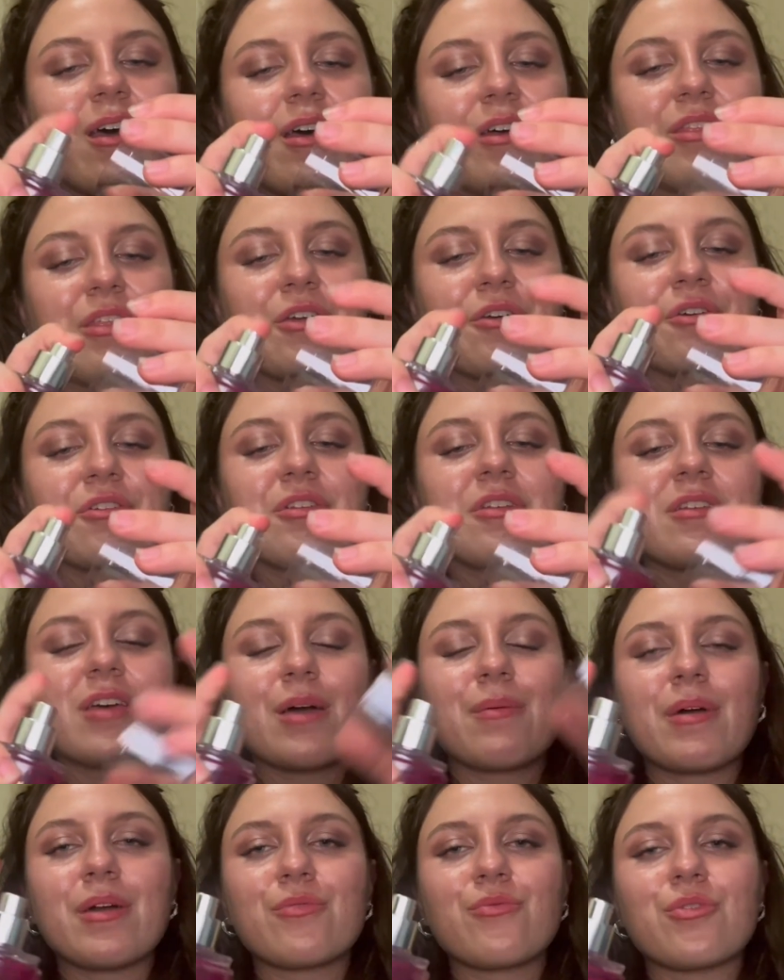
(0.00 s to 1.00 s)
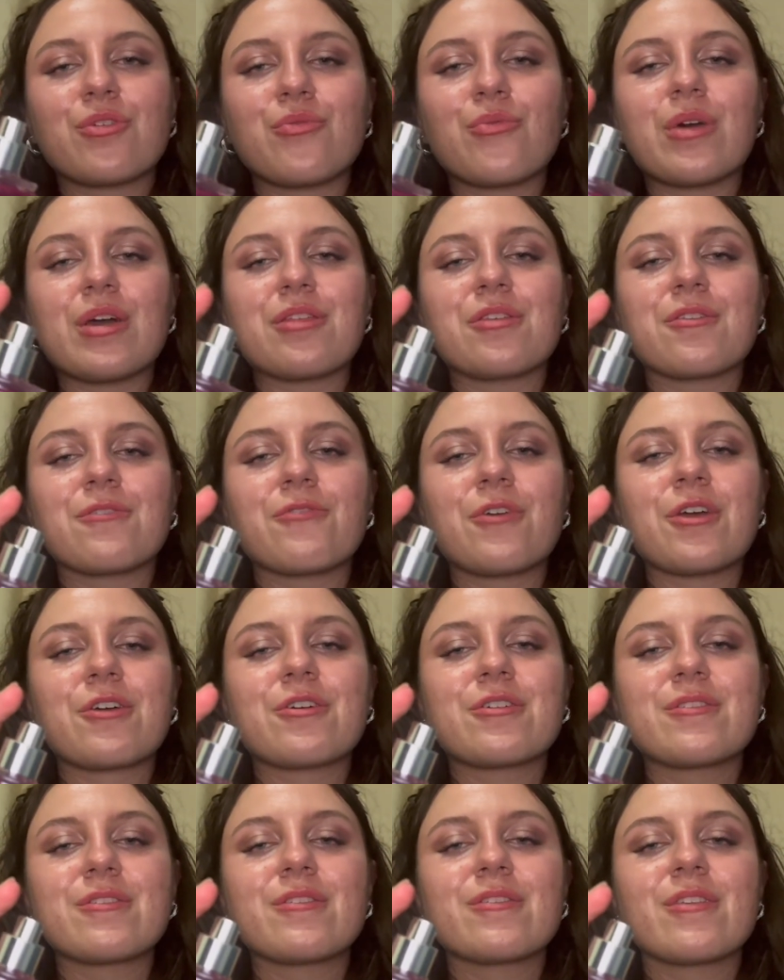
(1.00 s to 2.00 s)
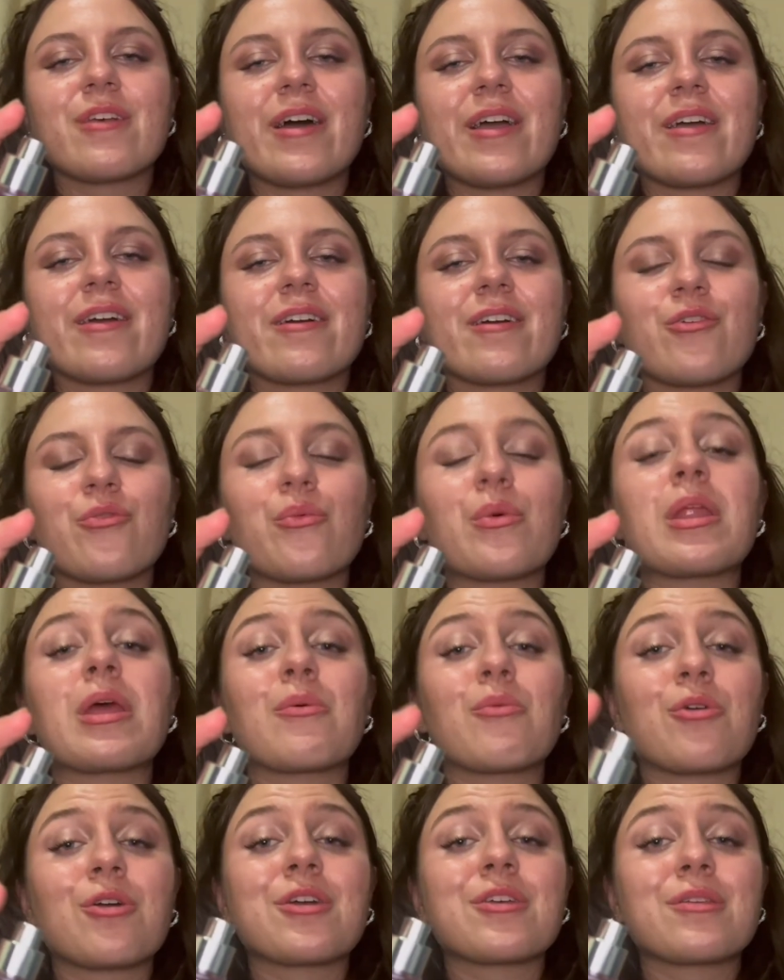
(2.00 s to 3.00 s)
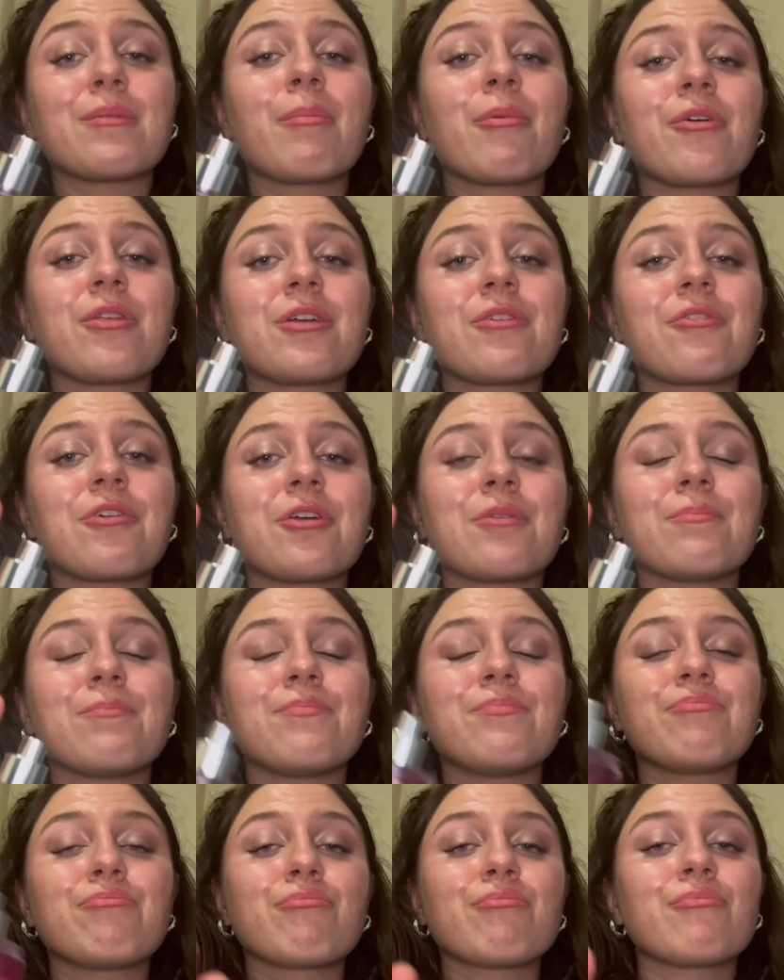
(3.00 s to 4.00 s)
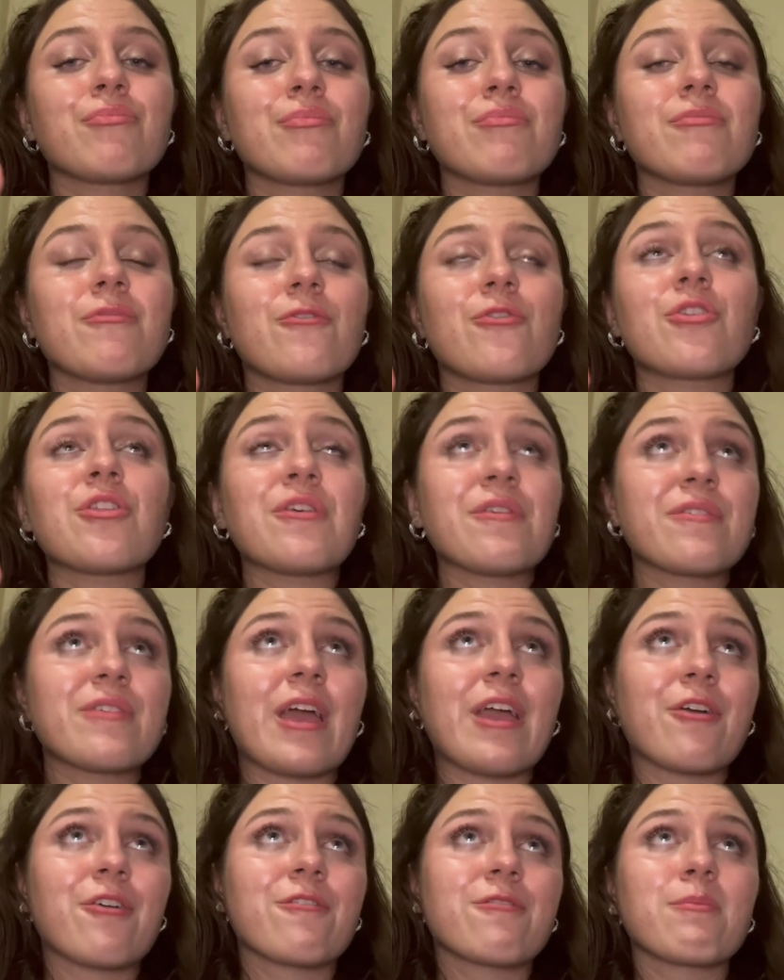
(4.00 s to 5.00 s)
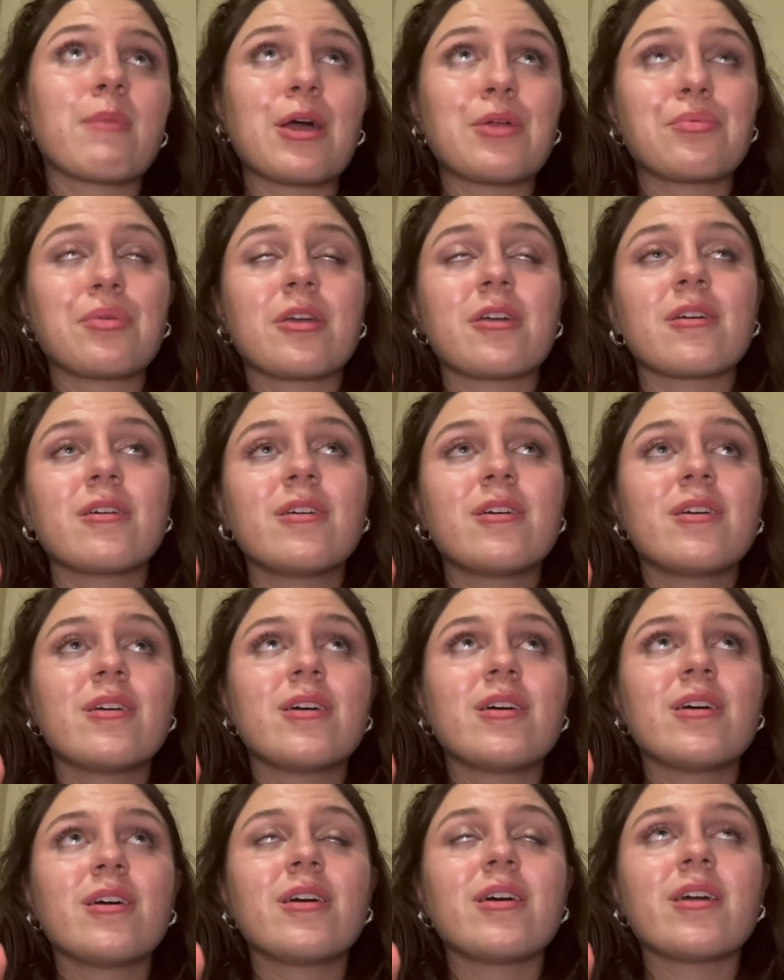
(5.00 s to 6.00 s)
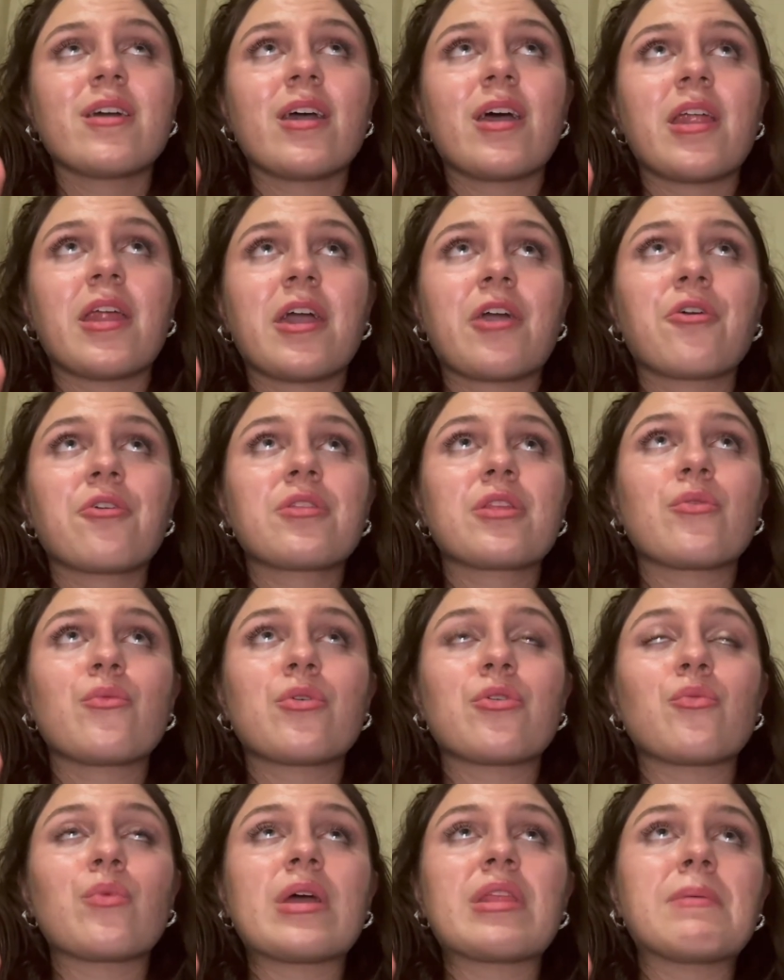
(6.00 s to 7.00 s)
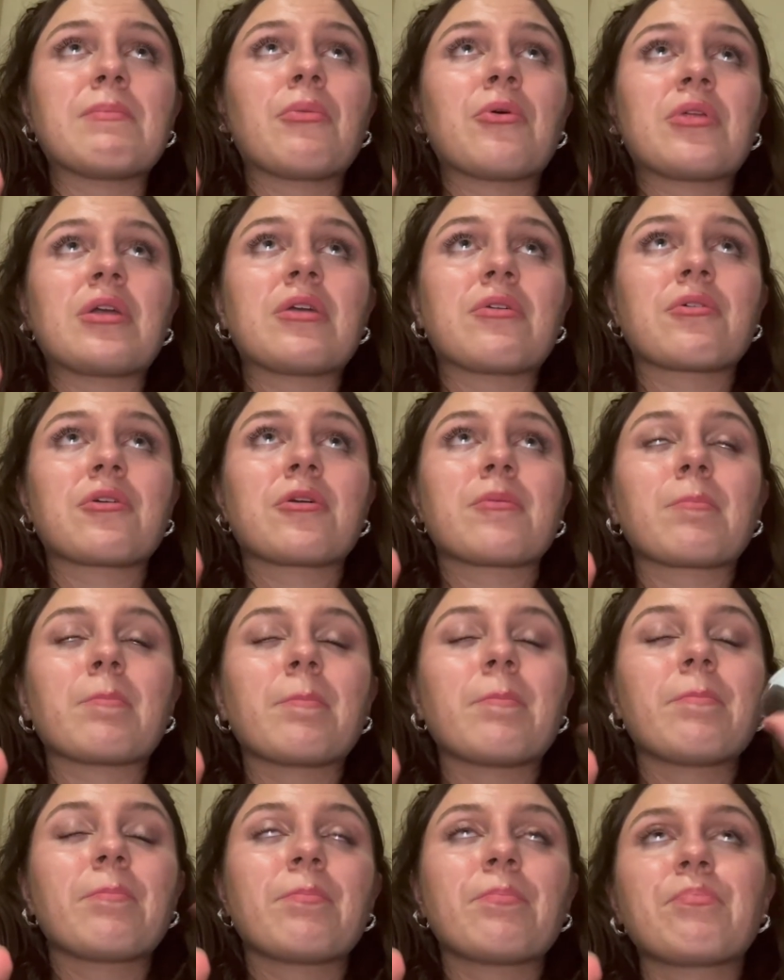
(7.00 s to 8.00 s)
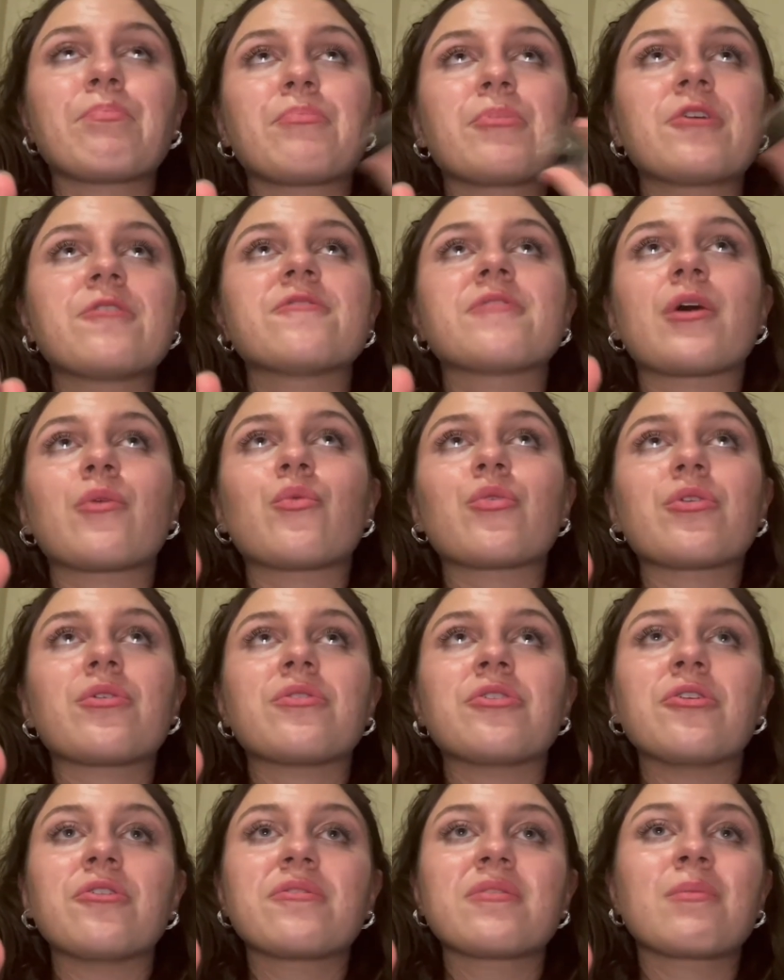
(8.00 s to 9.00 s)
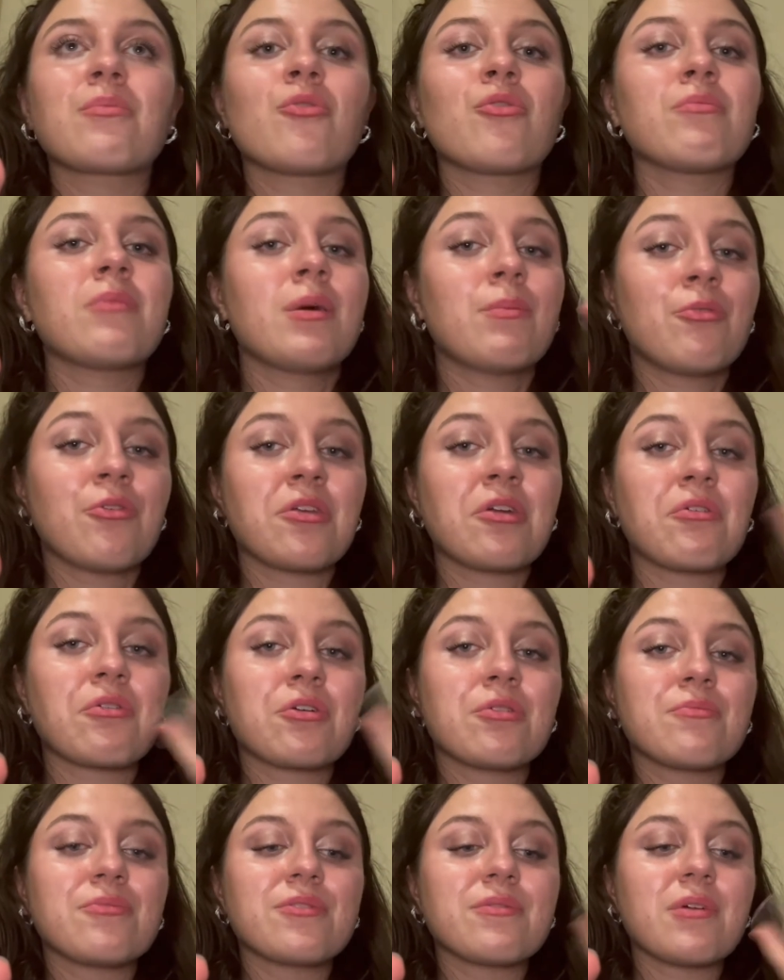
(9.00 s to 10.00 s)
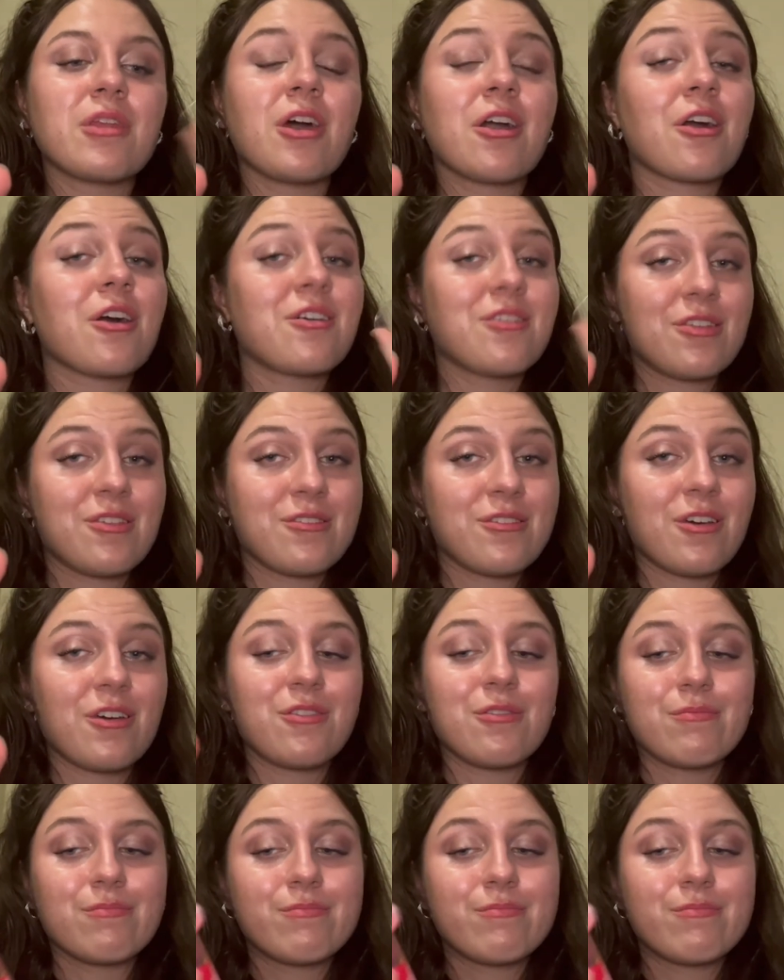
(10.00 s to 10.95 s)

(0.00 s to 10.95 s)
the only time I want to wear this fragrance is like when I'm wearing the body cream for the sake of matching. And I only want to wear the body cream because I want to use up all my body creams and I can't decide.